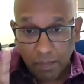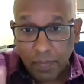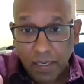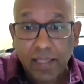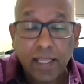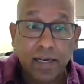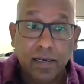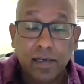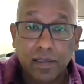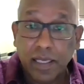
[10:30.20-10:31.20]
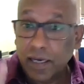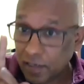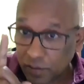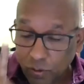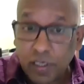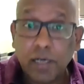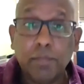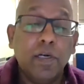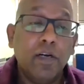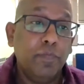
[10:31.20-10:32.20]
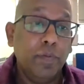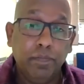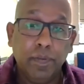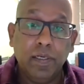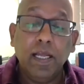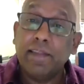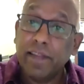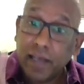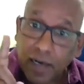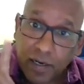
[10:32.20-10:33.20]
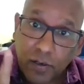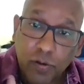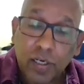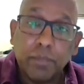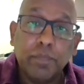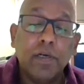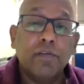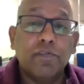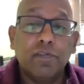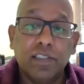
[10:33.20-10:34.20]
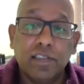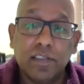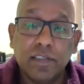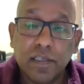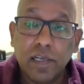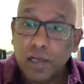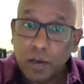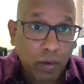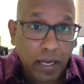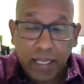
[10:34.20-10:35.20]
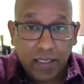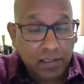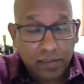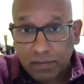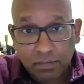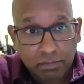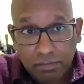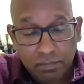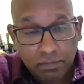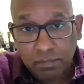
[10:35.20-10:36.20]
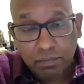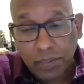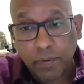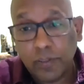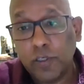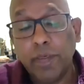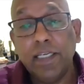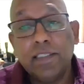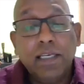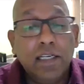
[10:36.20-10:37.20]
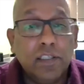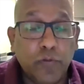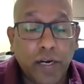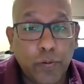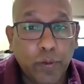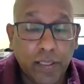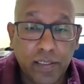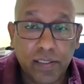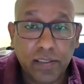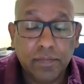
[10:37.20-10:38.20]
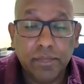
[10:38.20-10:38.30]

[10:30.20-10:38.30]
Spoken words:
But then there are a good number of people and there are a good number of reasons why people should be dissatisfied with it.